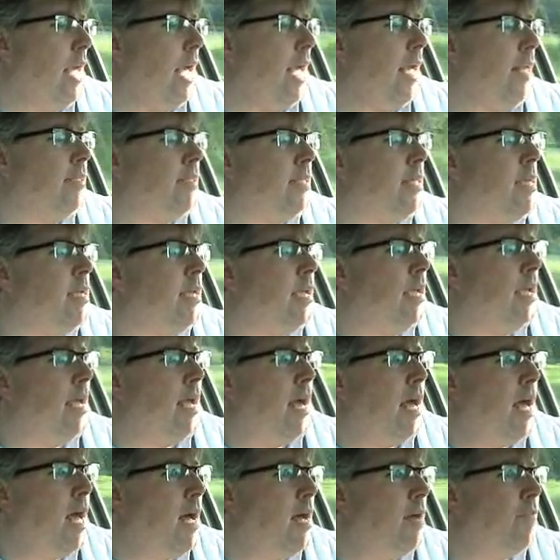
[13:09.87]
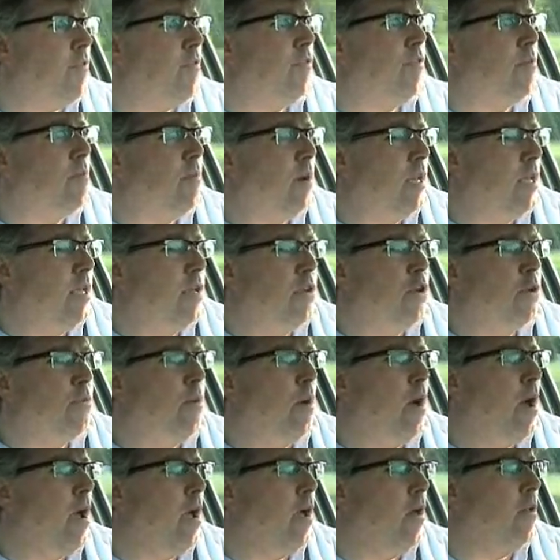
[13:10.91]
and taking half of the money in your
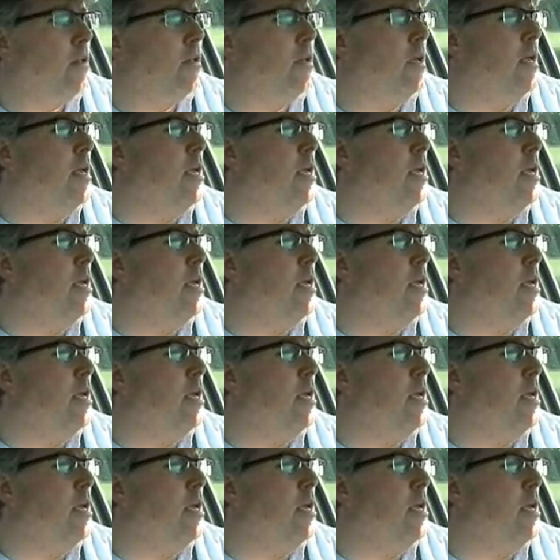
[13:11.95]
pile.